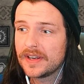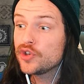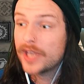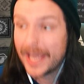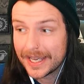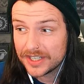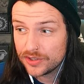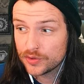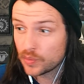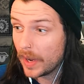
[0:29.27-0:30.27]
You can
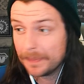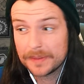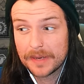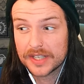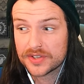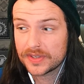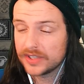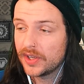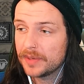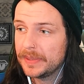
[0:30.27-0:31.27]
use Weapon Mastery. A
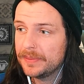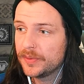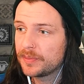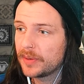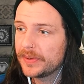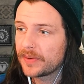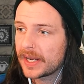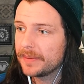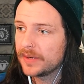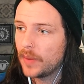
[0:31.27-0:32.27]
lot of people would probably
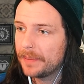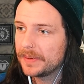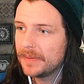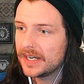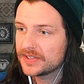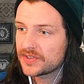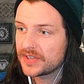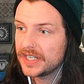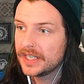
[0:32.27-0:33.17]
recommend Weapon Mastery.